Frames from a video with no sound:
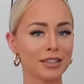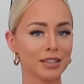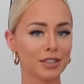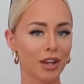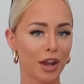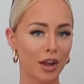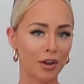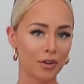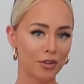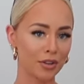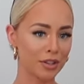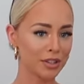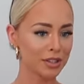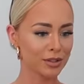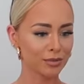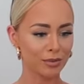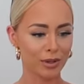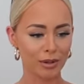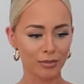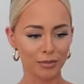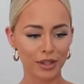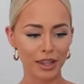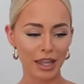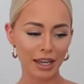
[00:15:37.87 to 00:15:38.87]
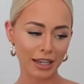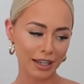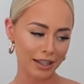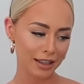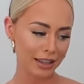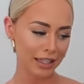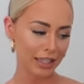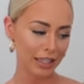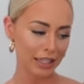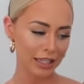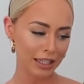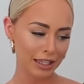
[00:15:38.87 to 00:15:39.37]
style the swim with
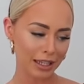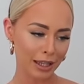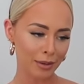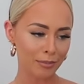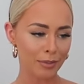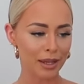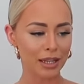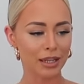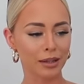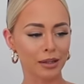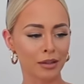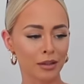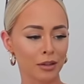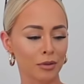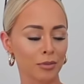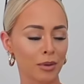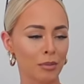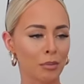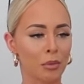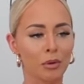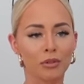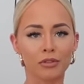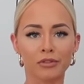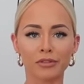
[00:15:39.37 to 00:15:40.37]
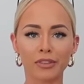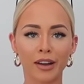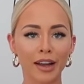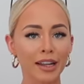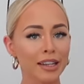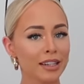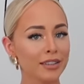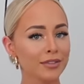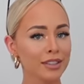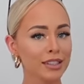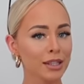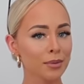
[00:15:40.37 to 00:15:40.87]
anything and make it a little bit more
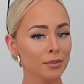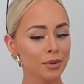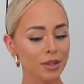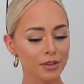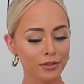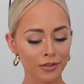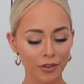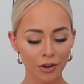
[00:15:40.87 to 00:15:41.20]
fun for some of the